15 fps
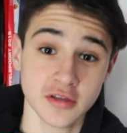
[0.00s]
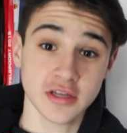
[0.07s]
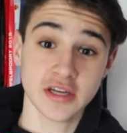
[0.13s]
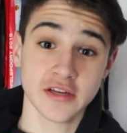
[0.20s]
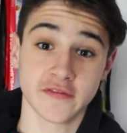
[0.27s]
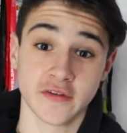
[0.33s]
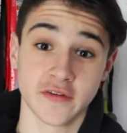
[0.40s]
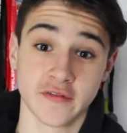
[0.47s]

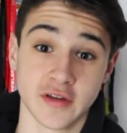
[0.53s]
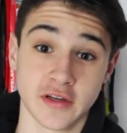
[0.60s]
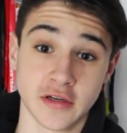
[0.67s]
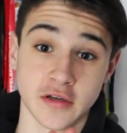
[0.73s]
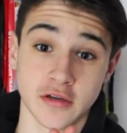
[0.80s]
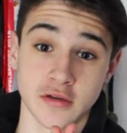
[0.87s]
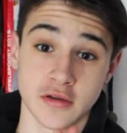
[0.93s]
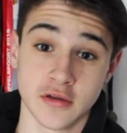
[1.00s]
info
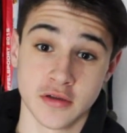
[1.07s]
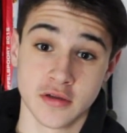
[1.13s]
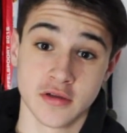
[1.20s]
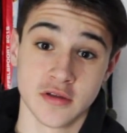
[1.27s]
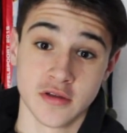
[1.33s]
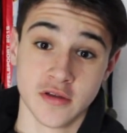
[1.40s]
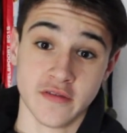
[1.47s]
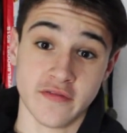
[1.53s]
video,
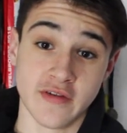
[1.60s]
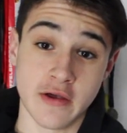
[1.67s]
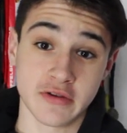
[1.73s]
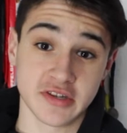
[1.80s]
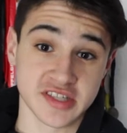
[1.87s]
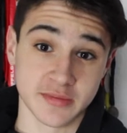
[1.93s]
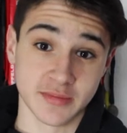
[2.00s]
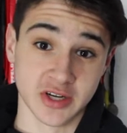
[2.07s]
very
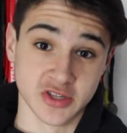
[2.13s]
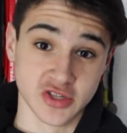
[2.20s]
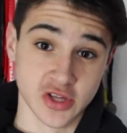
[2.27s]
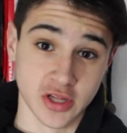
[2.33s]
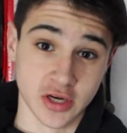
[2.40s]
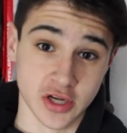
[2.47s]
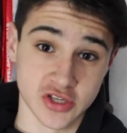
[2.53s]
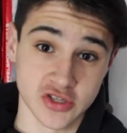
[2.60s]
similar to the
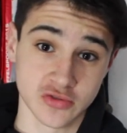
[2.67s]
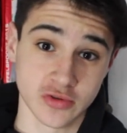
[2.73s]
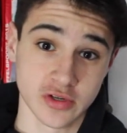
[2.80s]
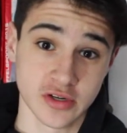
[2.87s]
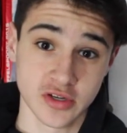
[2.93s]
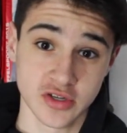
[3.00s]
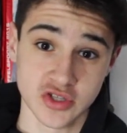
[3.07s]
last one.